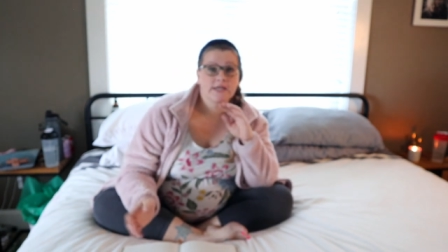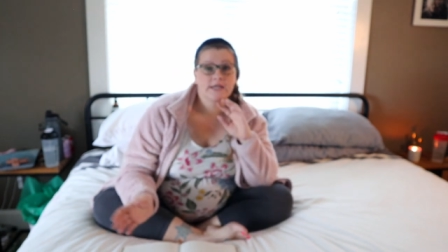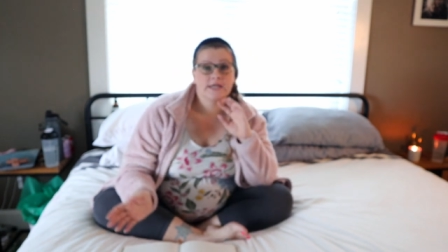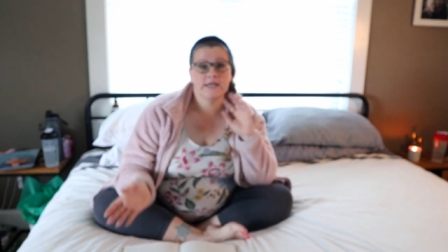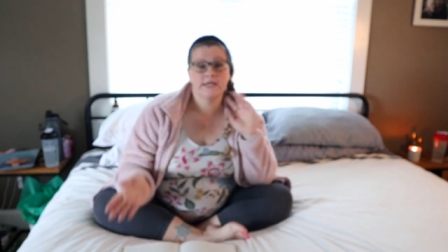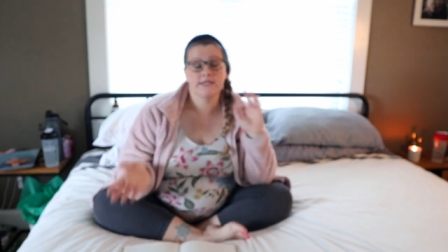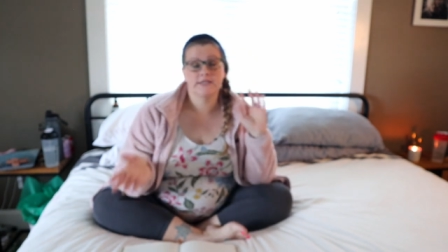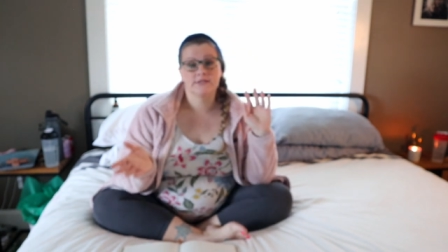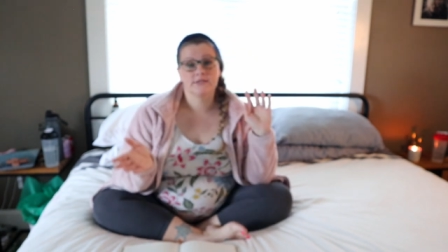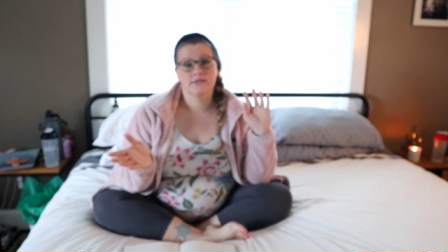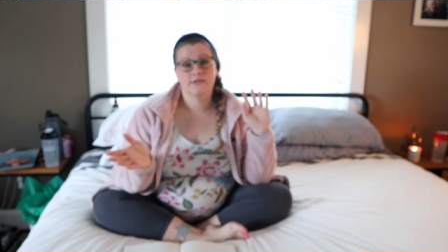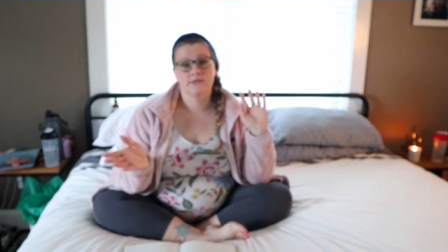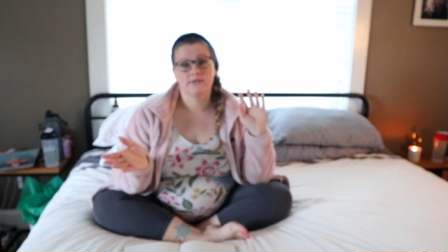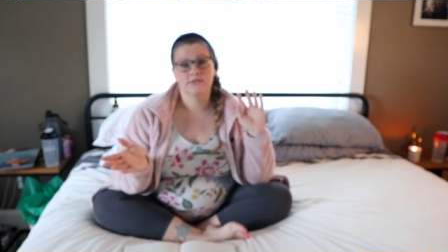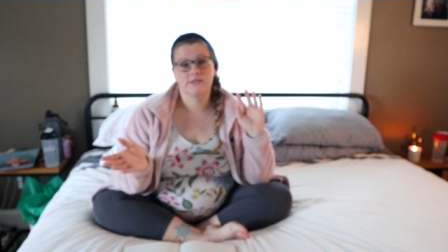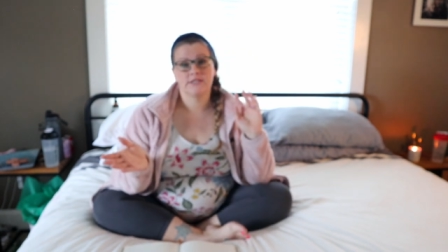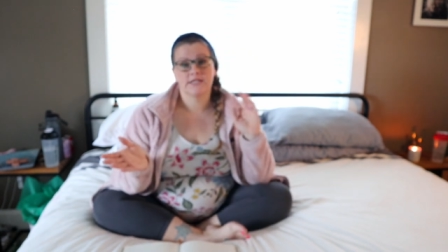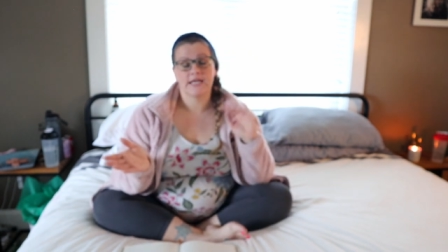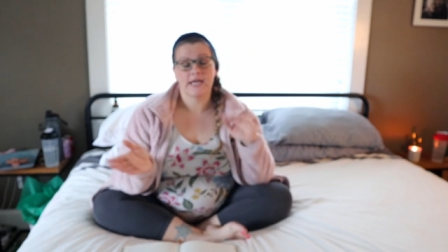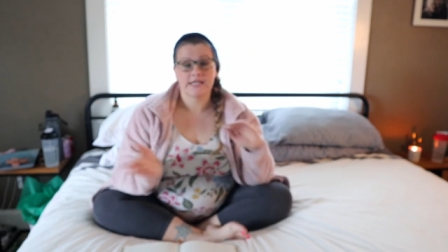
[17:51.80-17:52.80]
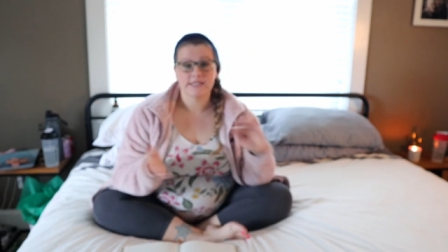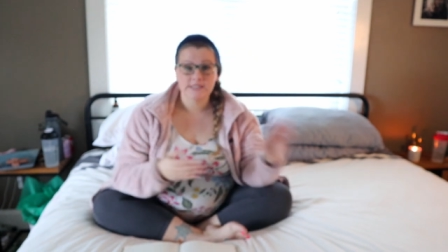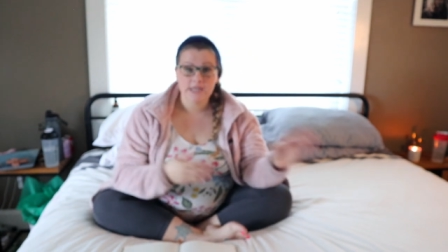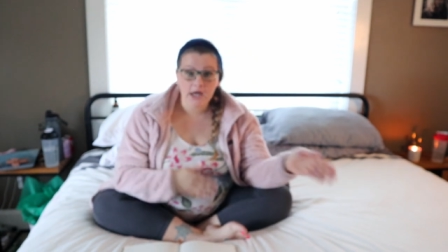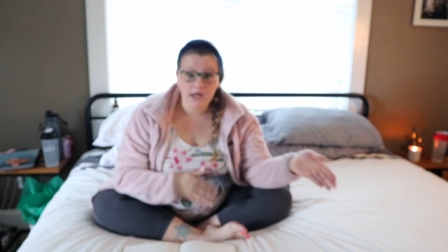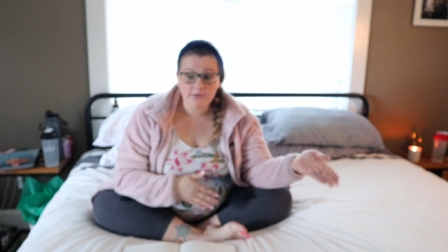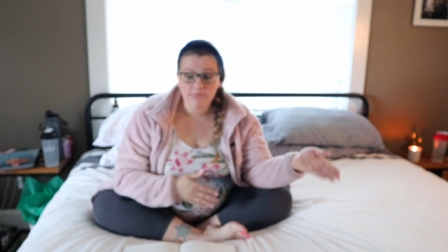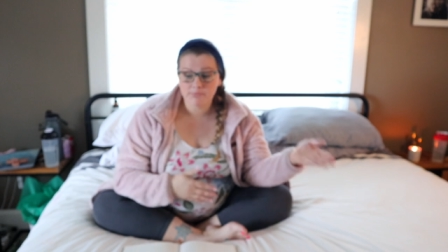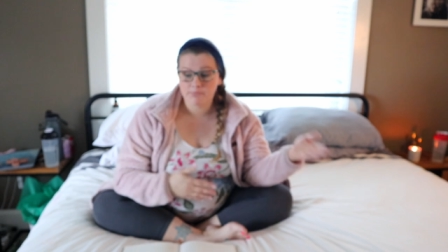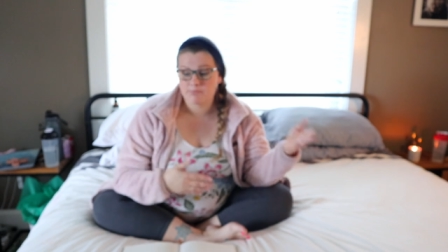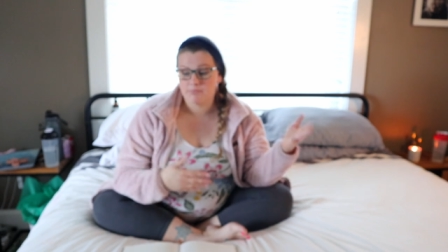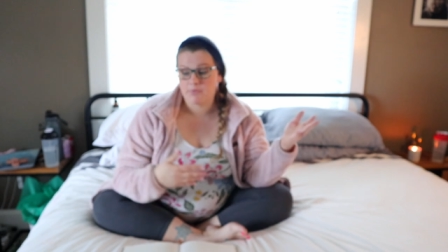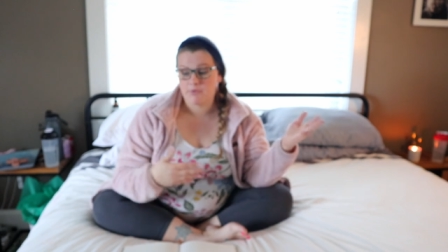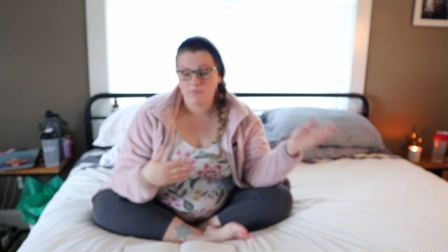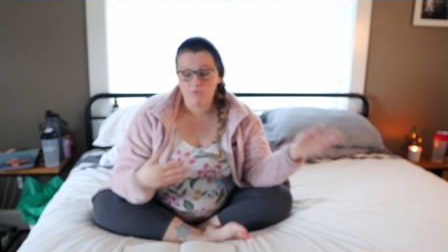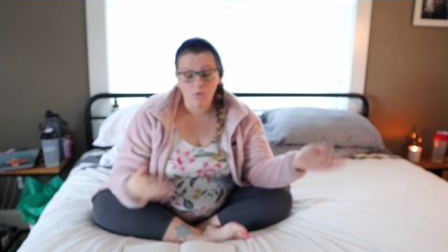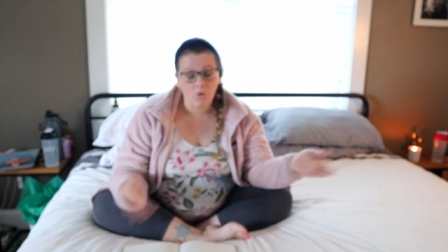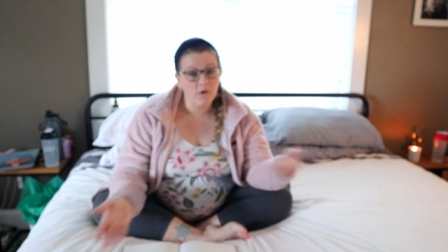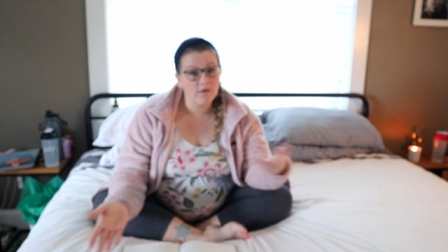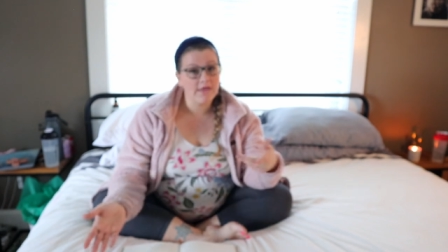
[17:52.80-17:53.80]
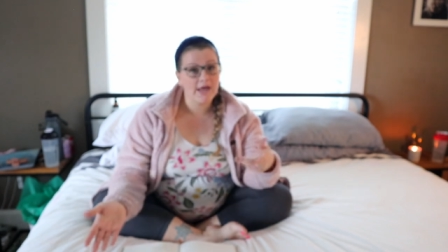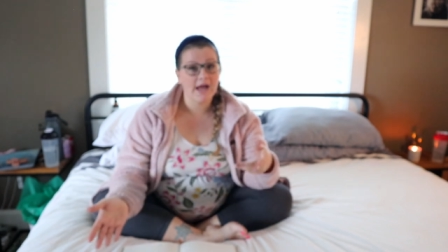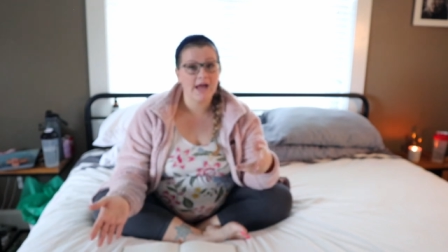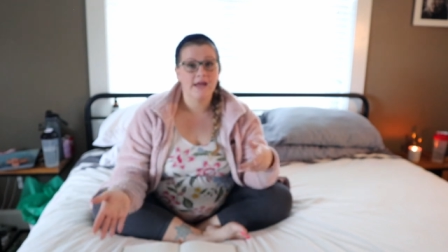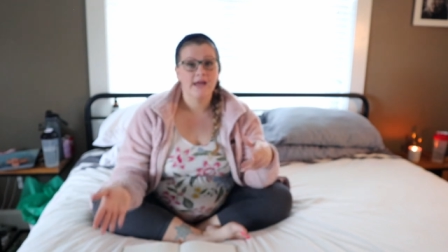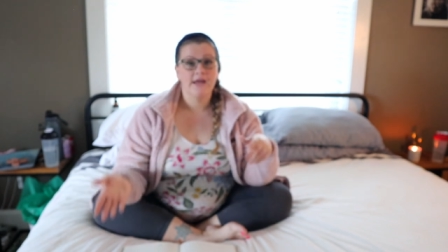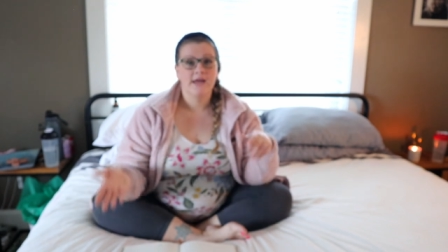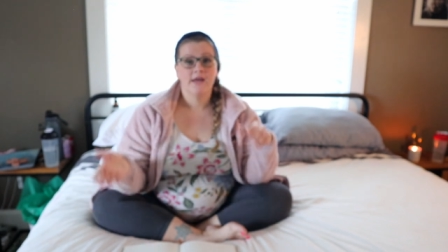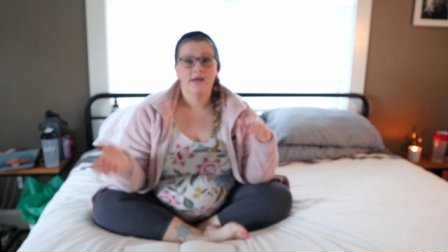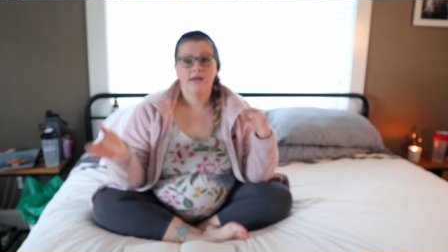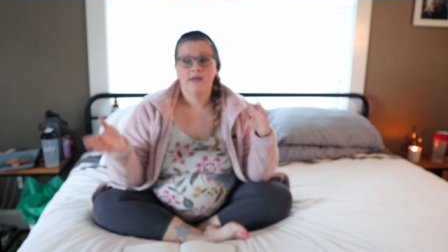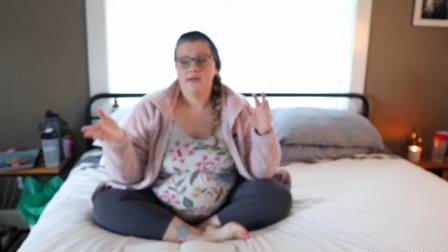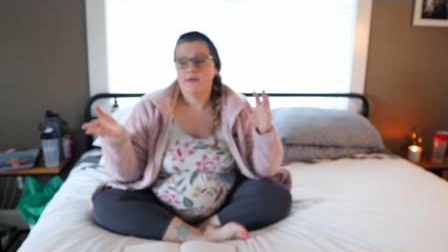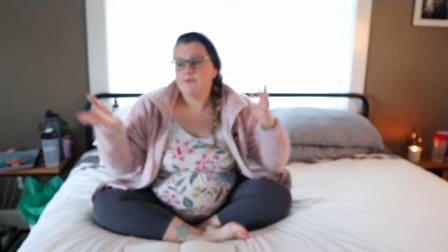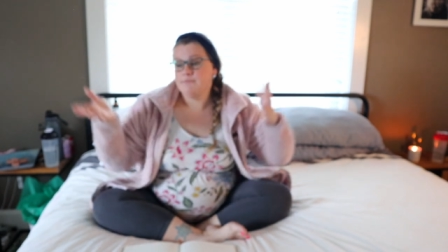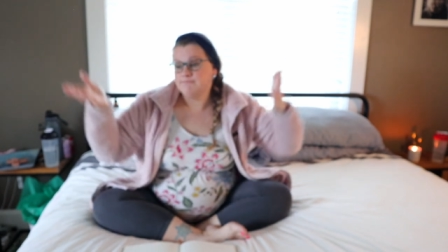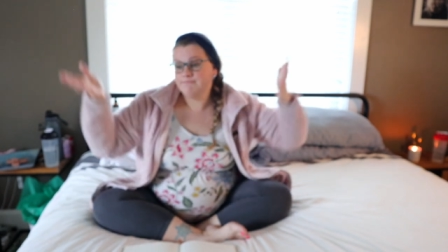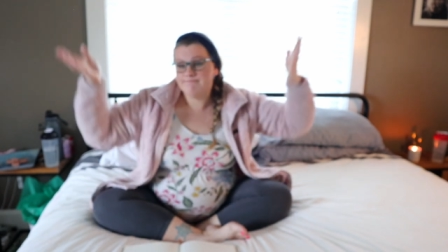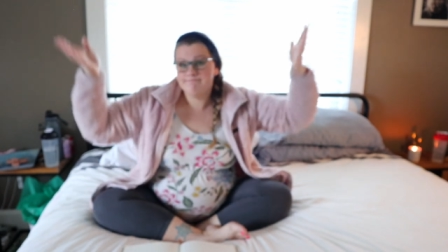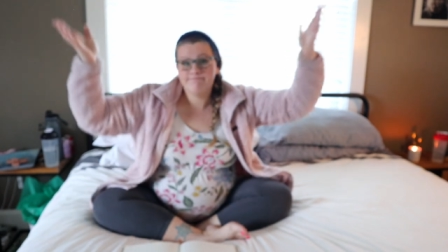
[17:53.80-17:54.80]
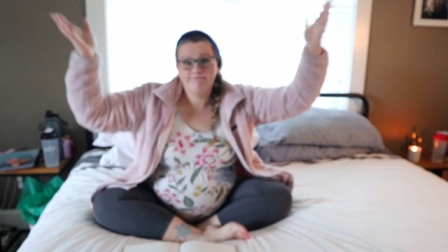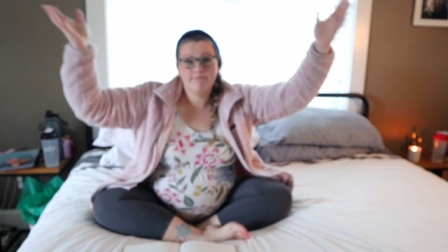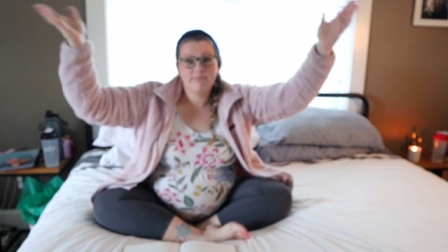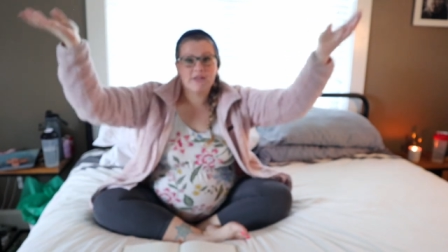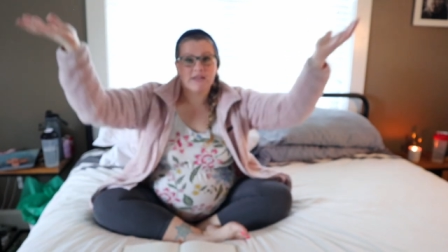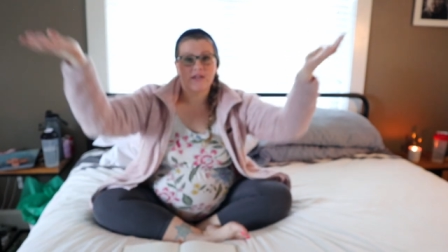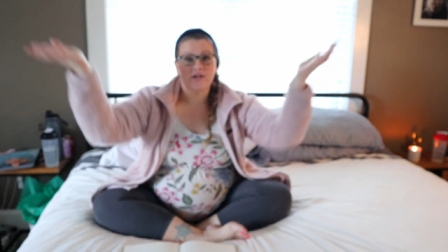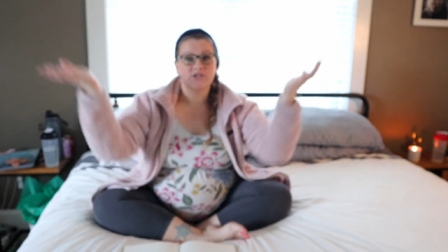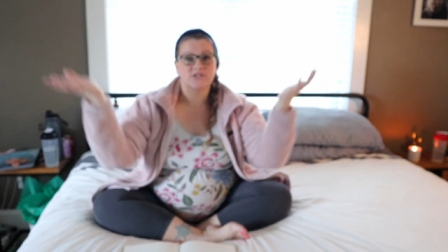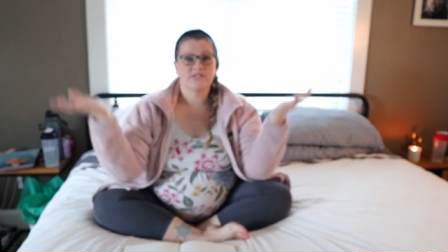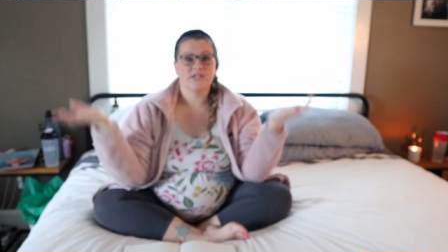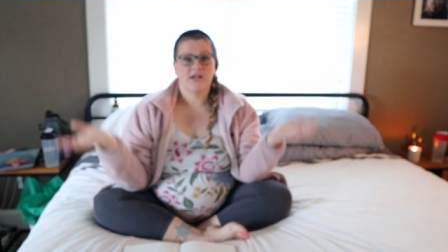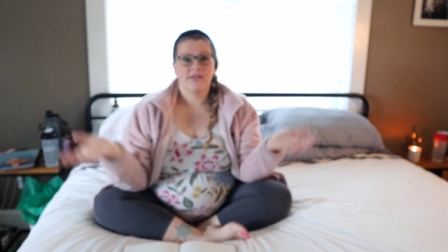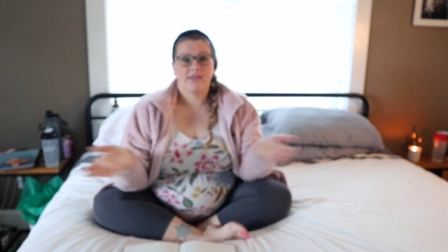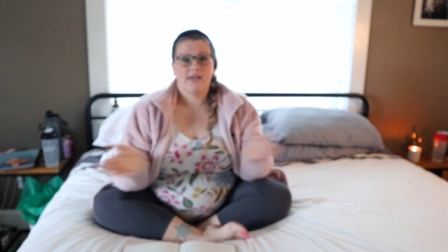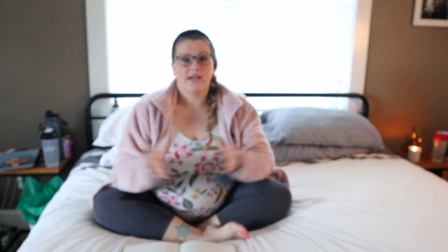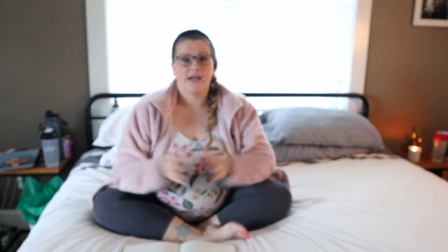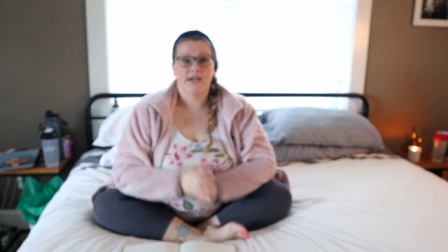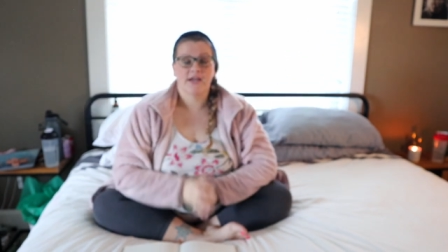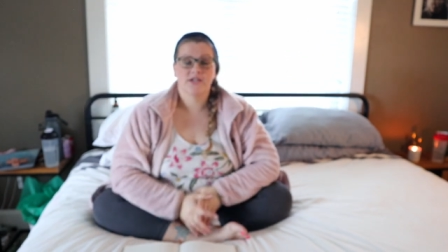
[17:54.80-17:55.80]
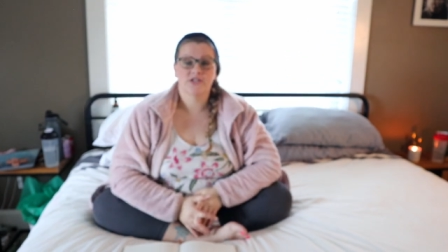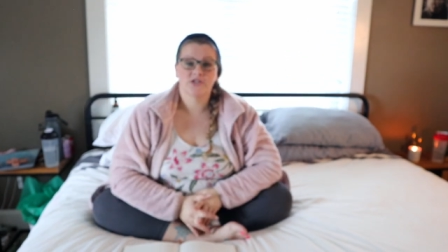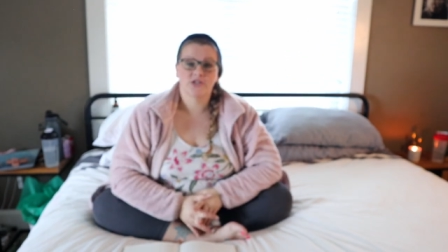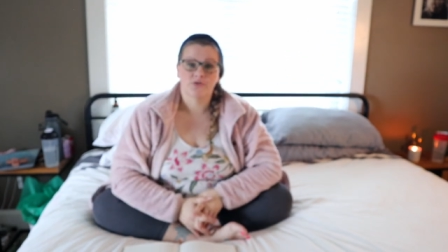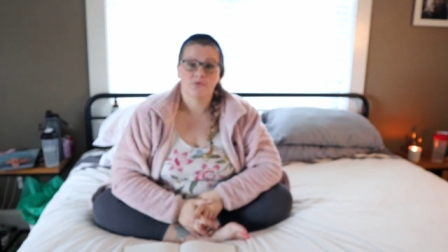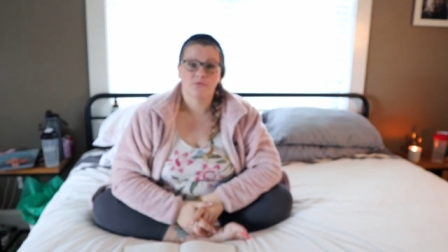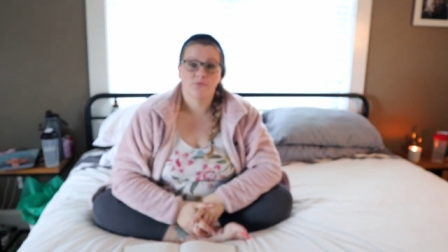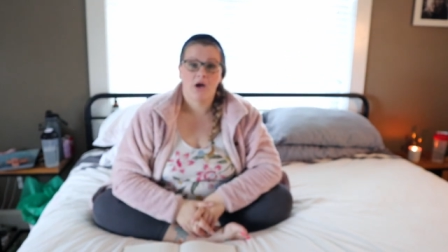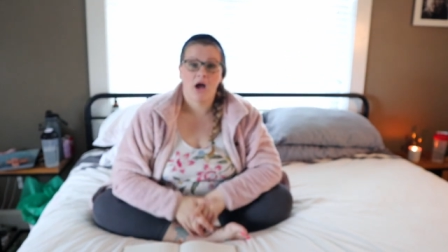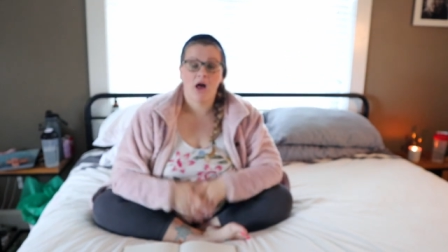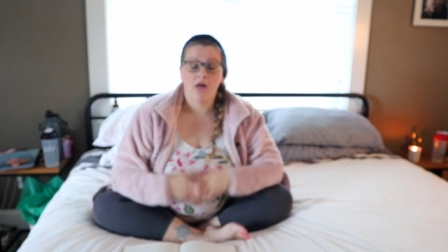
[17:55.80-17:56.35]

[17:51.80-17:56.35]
it to get done before that, there's nothing I can do.